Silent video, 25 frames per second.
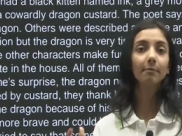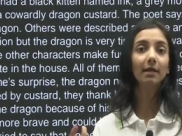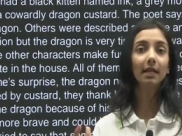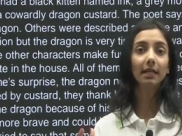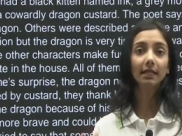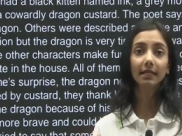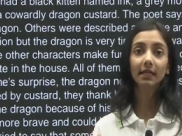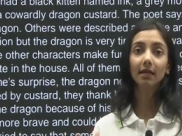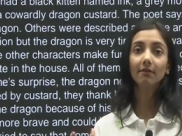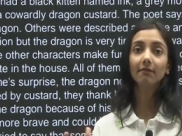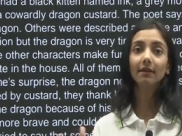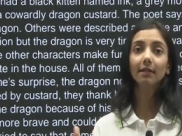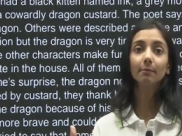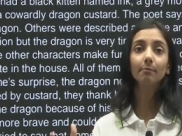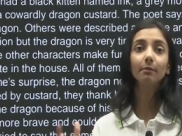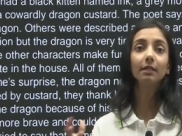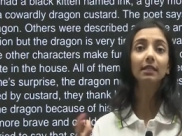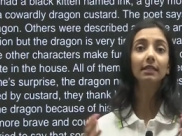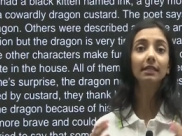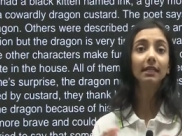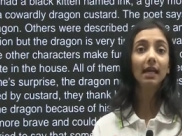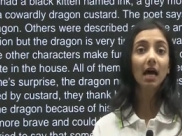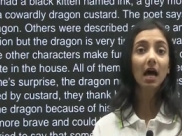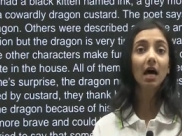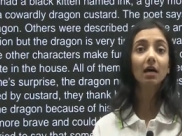Belinda, when
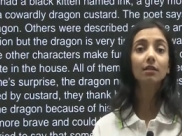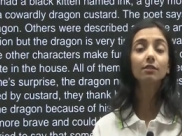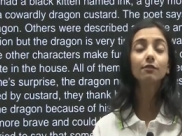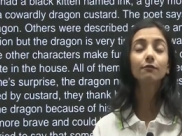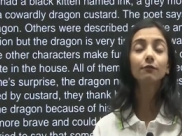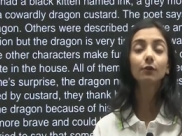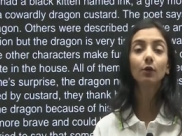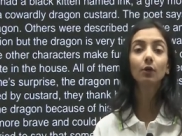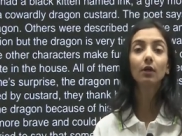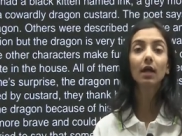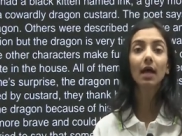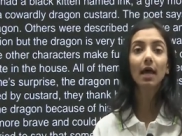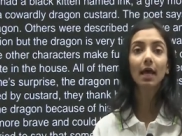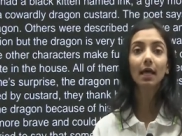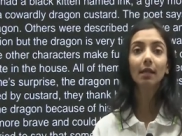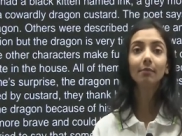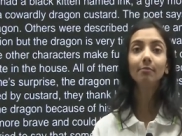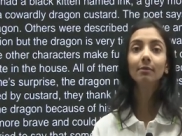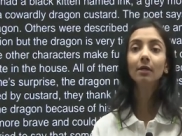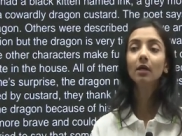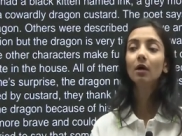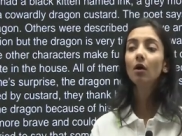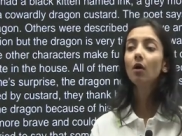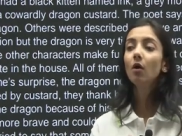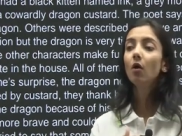Belinda asks for
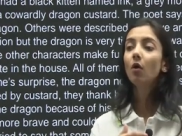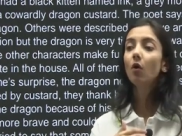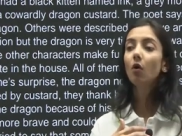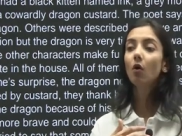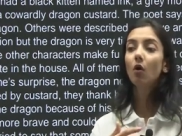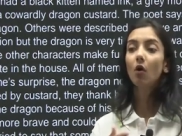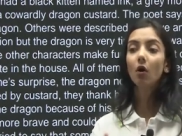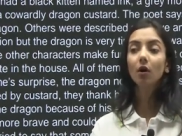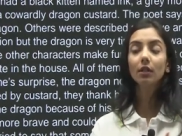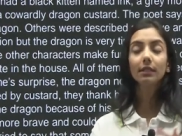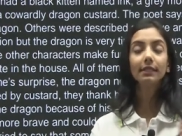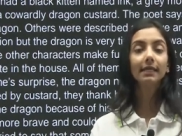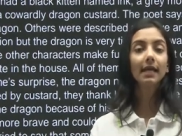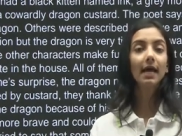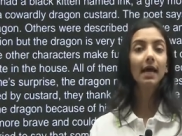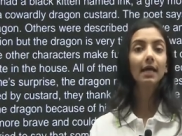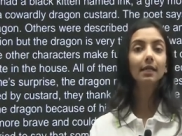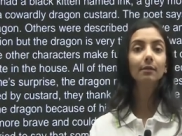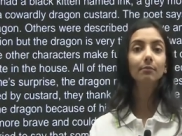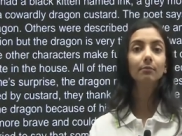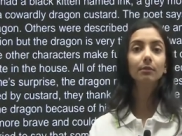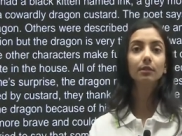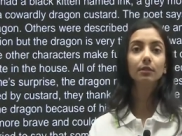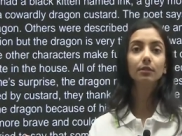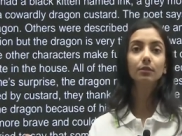help, all the
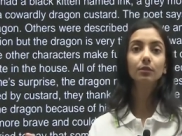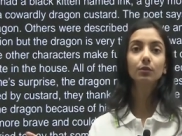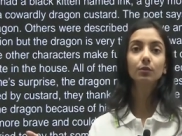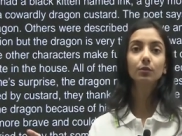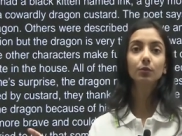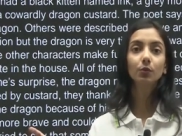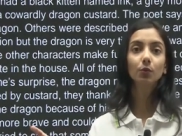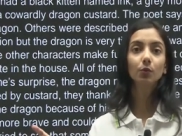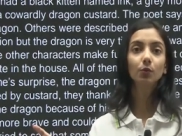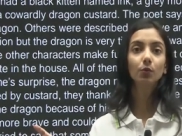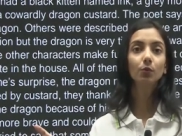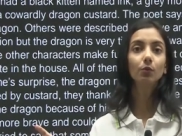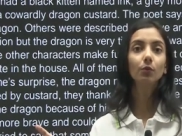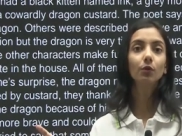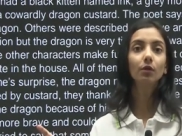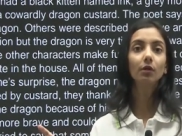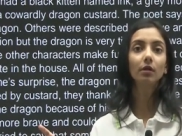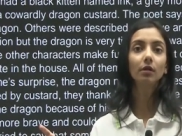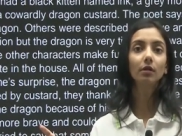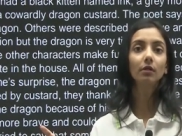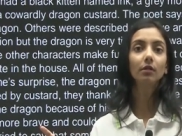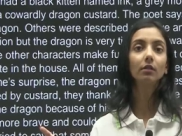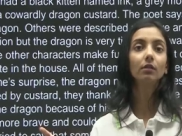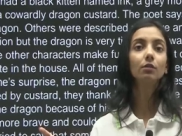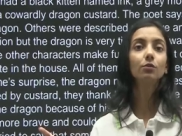animals who
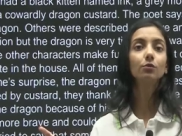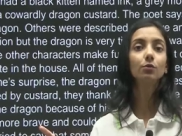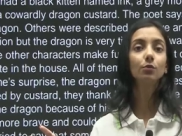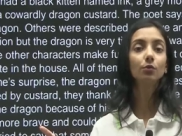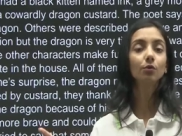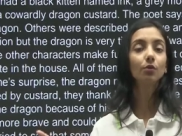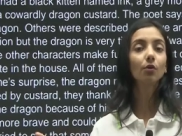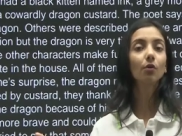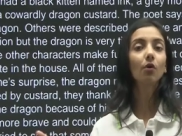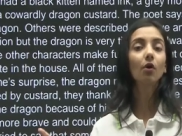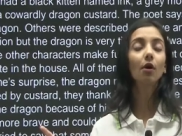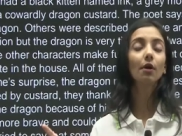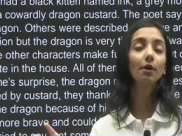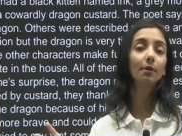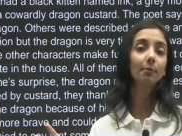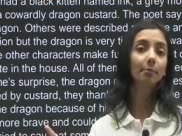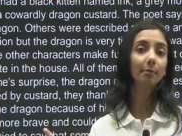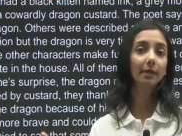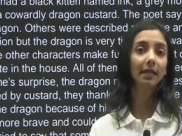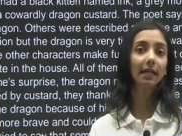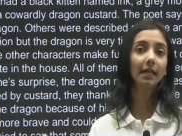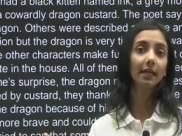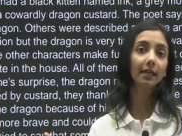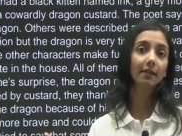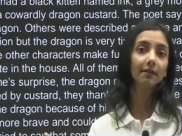were so-called
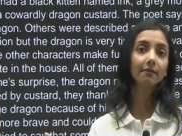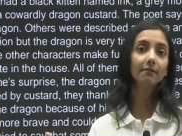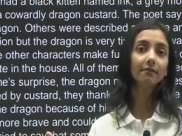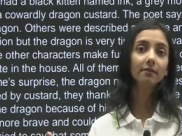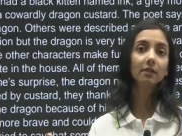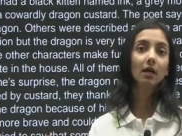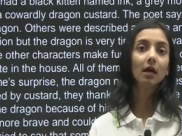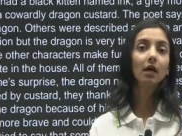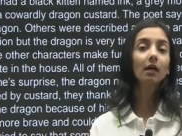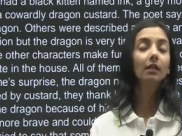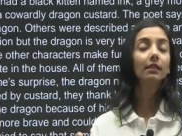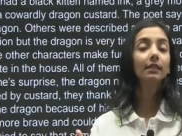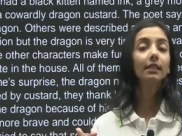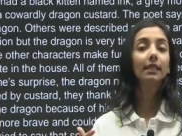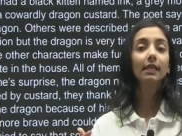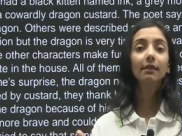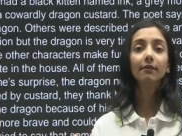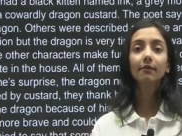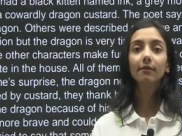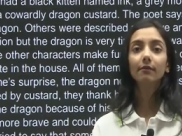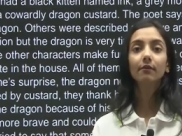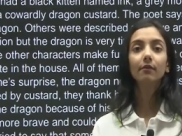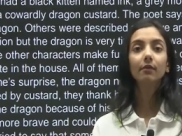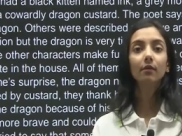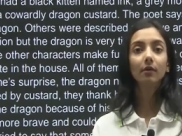brave,
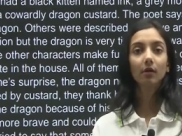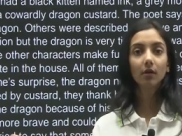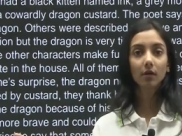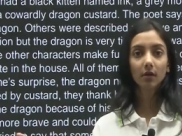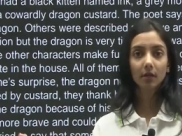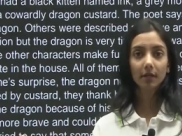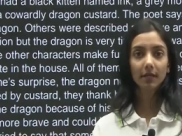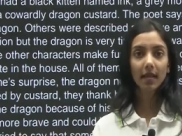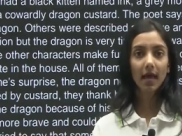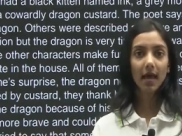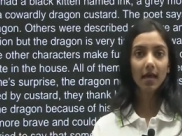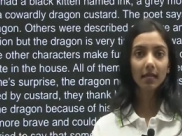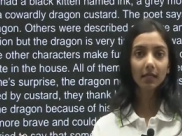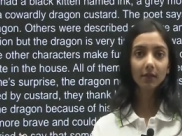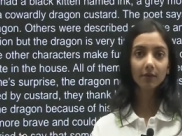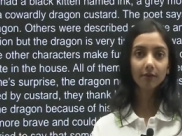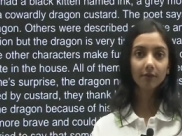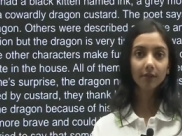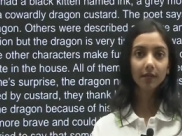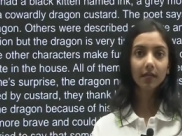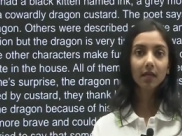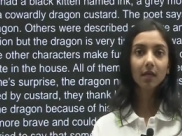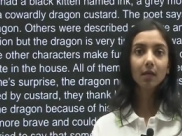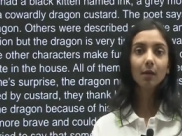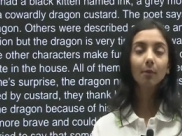they ran
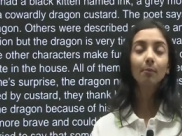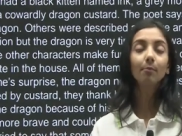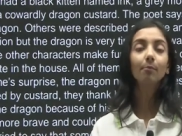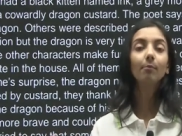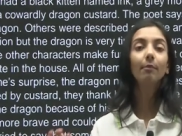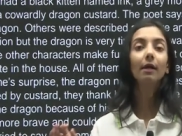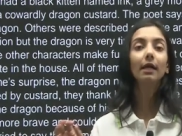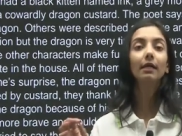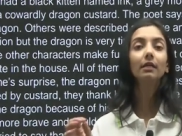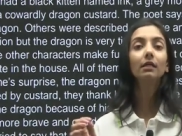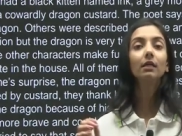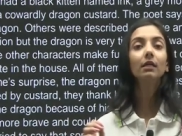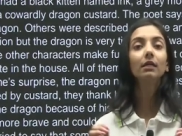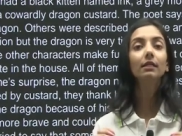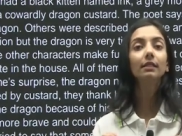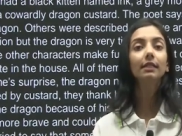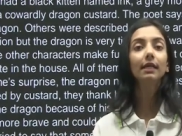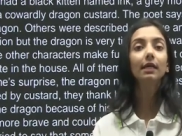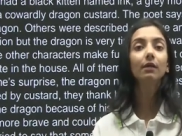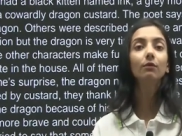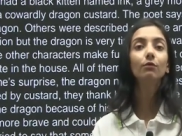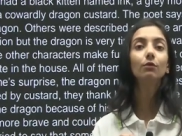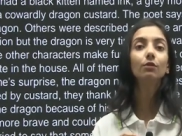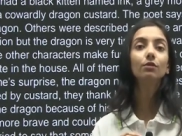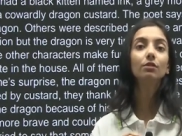away, but
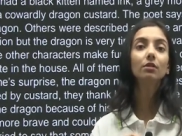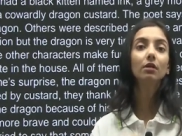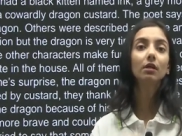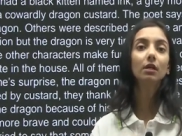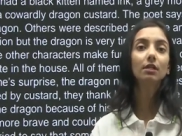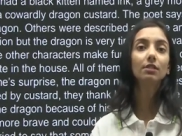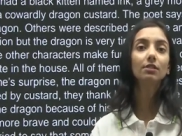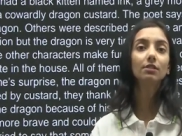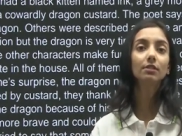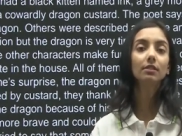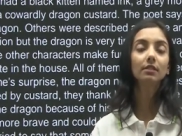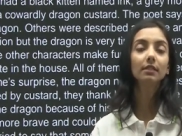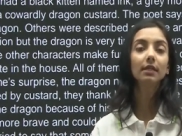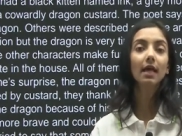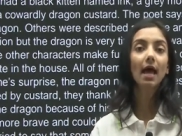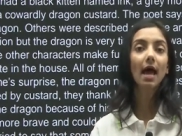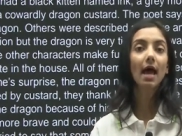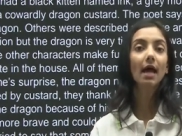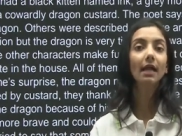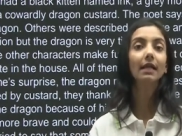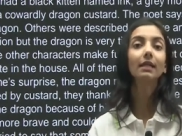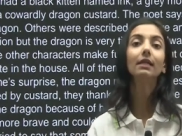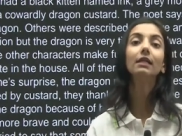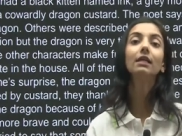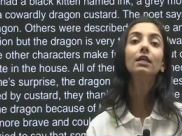there was Custard
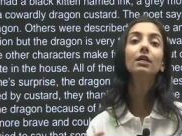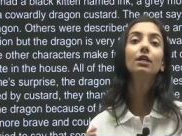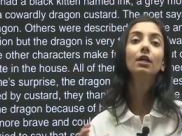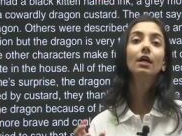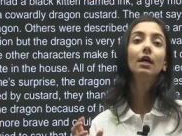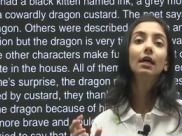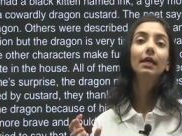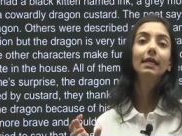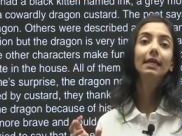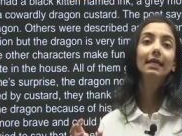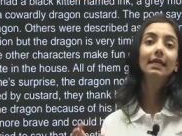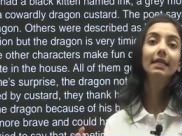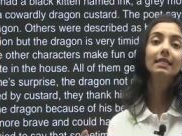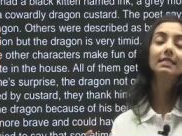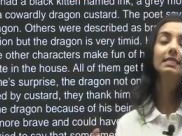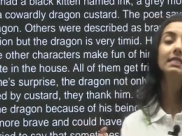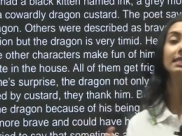and he